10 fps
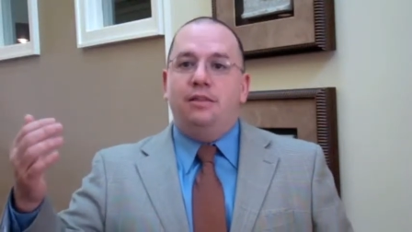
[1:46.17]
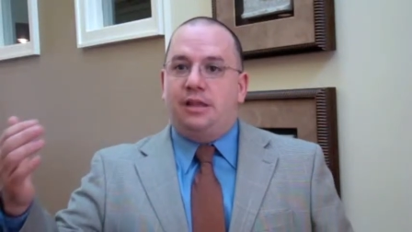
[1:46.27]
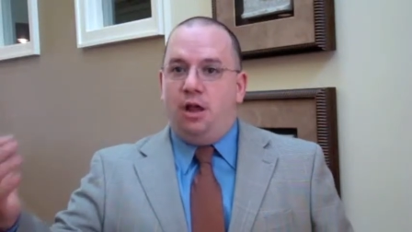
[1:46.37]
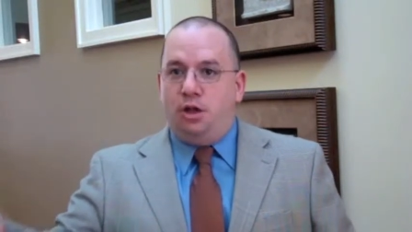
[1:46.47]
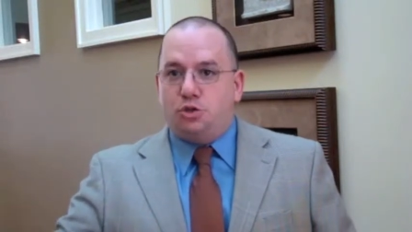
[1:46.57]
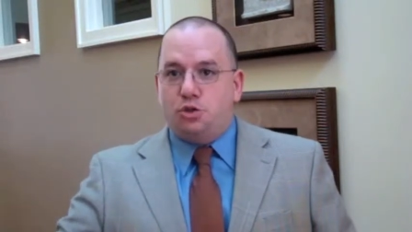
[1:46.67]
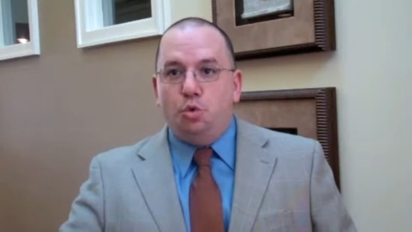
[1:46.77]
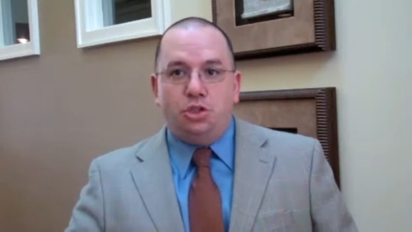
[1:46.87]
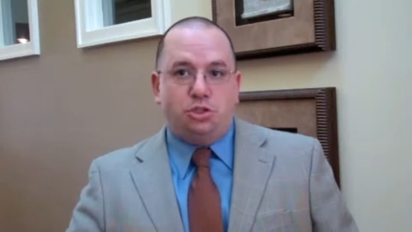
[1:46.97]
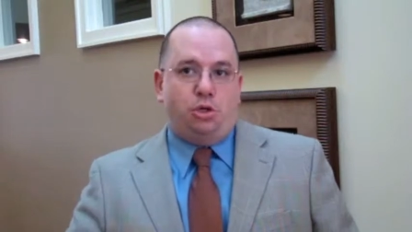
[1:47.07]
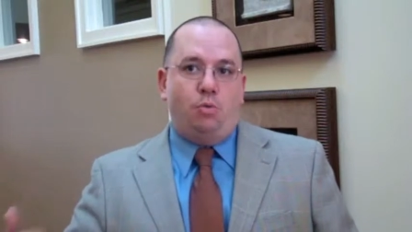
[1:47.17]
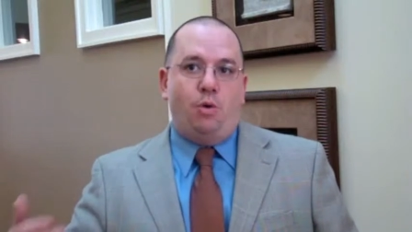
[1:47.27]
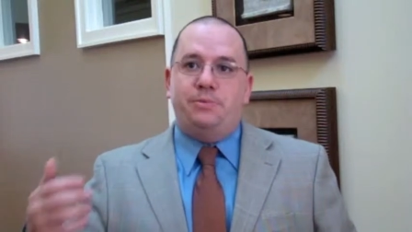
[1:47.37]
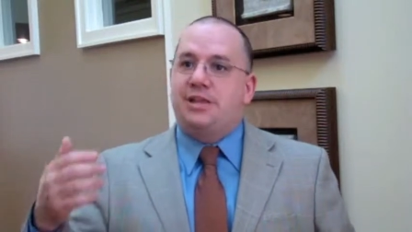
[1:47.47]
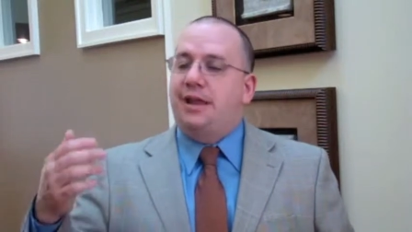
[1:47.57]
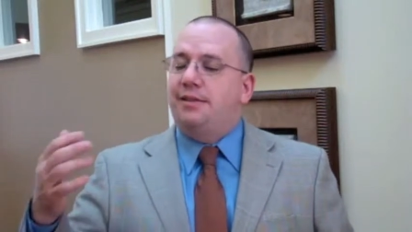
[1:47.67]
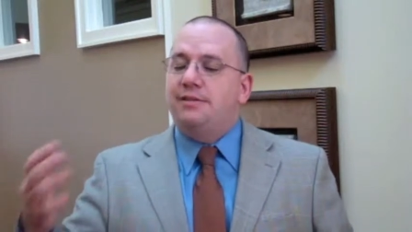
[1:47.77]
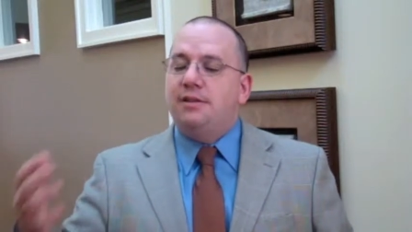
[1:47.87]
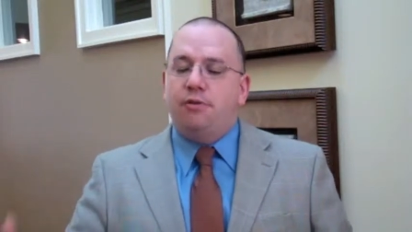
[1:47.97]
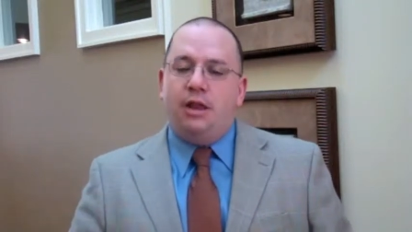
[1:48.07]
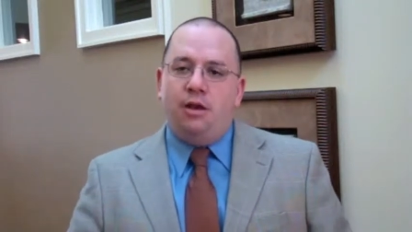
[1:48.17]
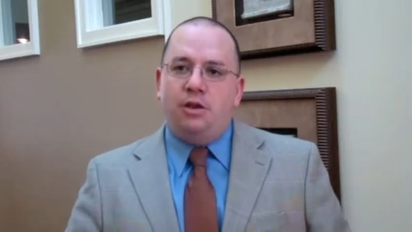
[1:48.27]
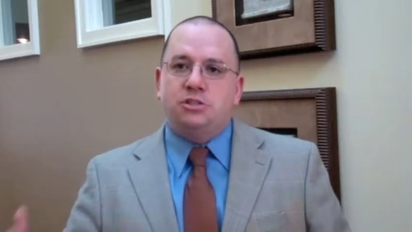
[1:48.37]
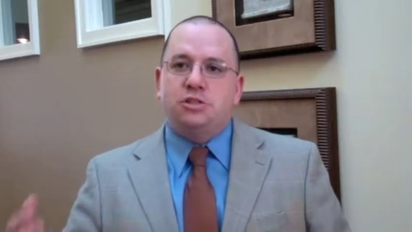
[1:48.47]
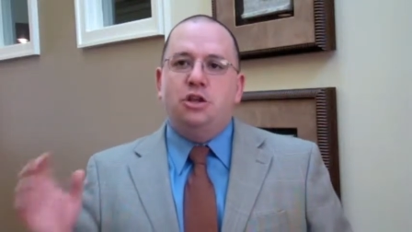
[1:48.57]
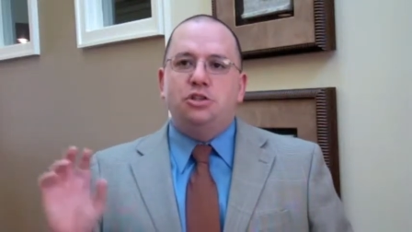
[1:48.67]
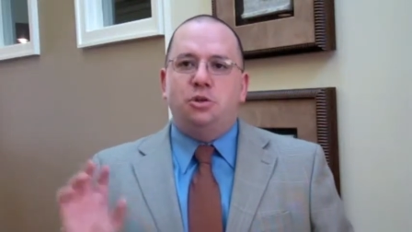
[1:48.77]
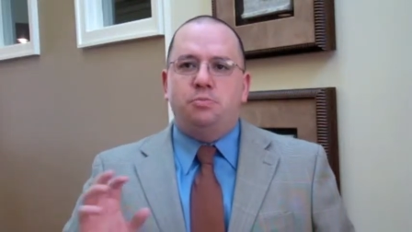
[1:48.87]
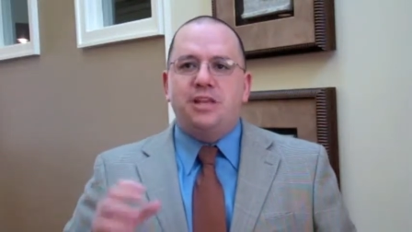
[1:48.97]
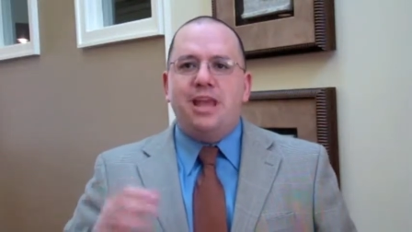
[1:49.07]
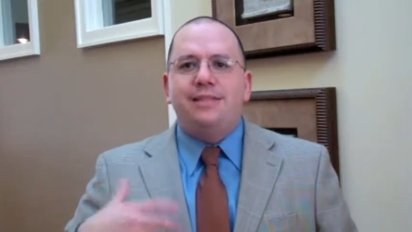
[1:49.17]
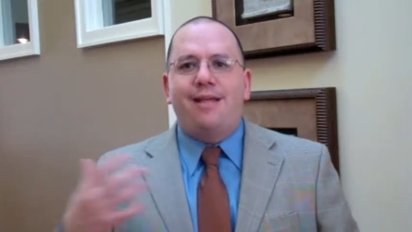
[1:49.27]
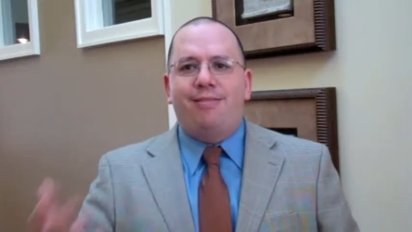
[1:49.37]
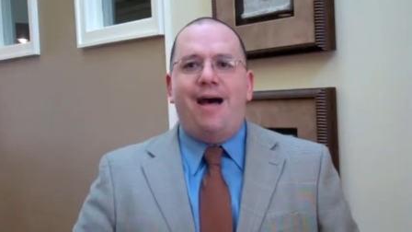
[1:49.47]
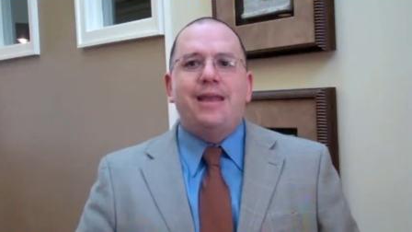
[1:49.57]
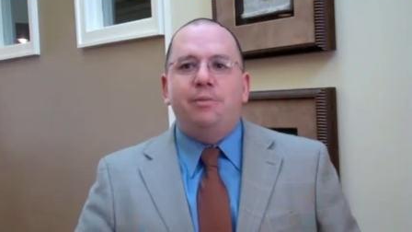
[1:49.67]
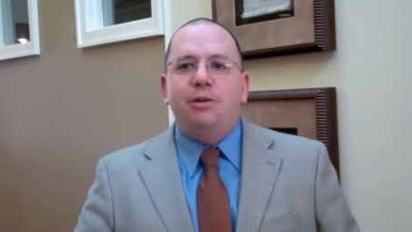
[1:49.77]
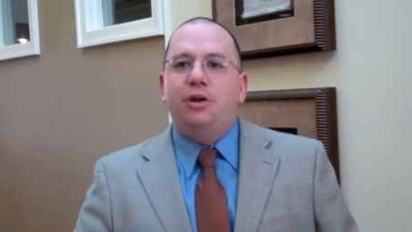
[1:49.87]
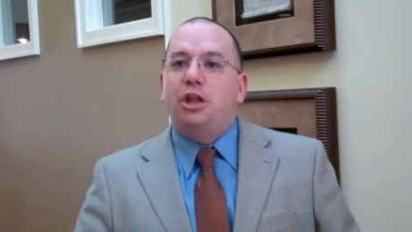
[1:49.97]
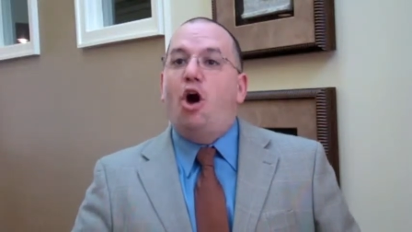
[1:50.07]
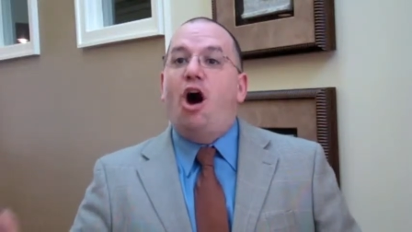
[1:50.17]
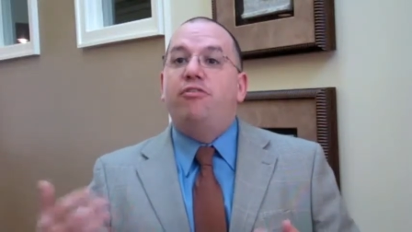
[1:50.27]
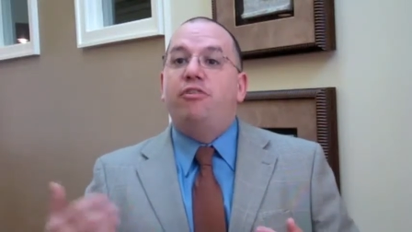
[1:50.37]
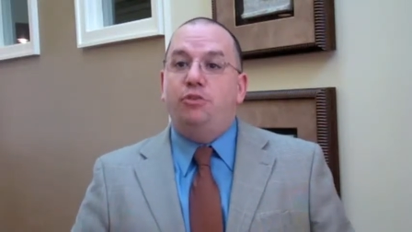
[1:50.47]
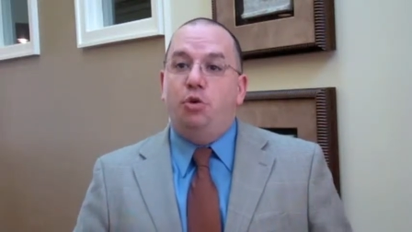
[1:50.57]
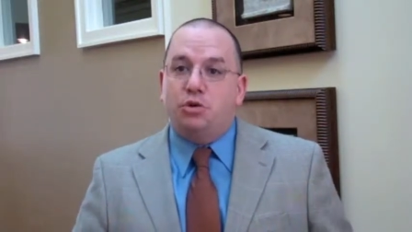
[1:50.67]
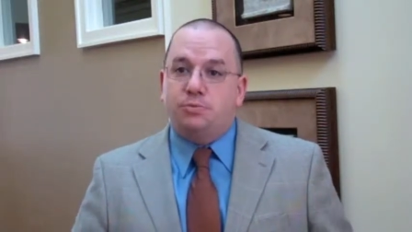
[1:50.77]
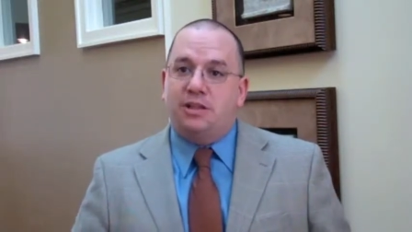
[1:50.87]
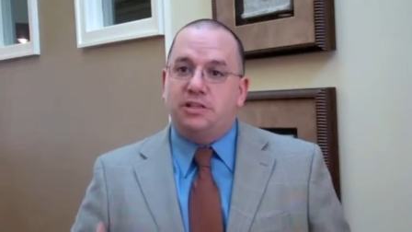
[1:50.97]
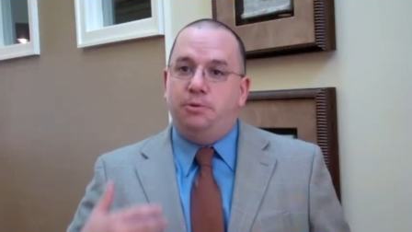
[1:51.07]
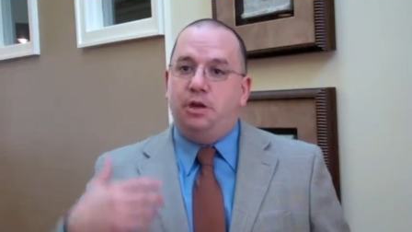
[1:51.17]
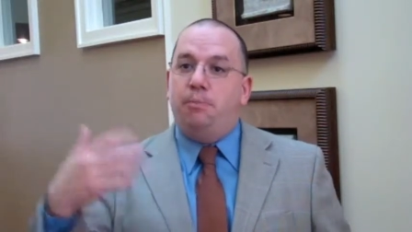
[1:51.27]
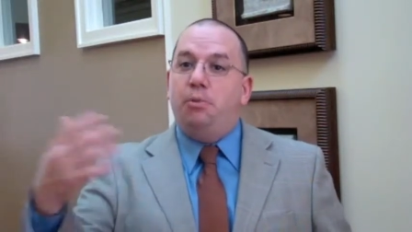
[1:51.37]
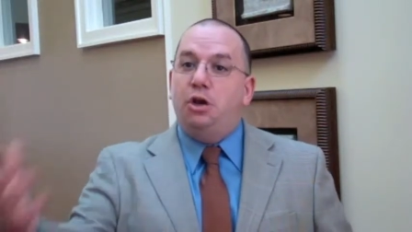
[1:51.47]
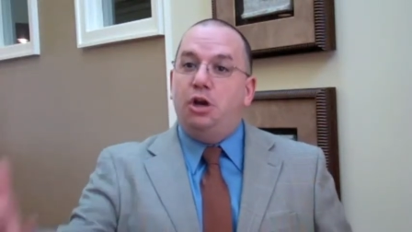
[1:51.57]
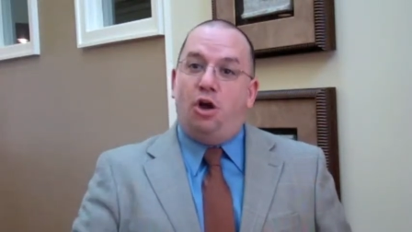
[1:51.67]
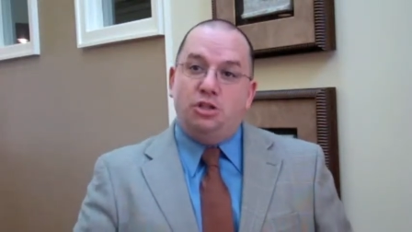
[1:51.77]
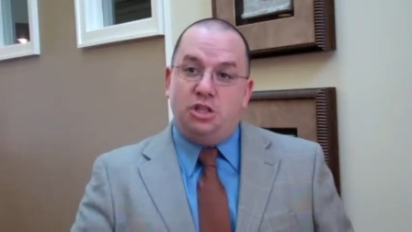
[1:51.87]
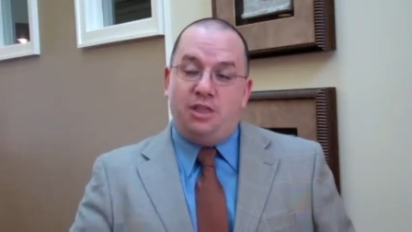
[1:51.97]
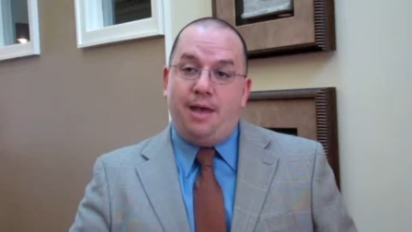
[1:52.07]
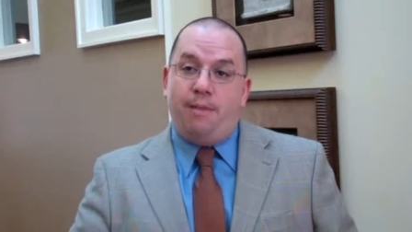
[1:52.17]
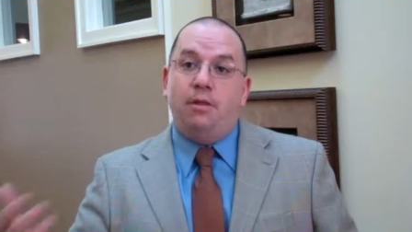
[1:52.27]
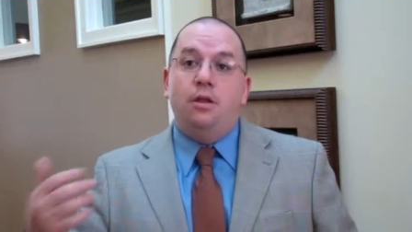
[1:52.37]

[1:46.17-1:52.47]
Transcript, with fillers: the uh, school district website, different areas to take that liability off of your responsibility and put it onto them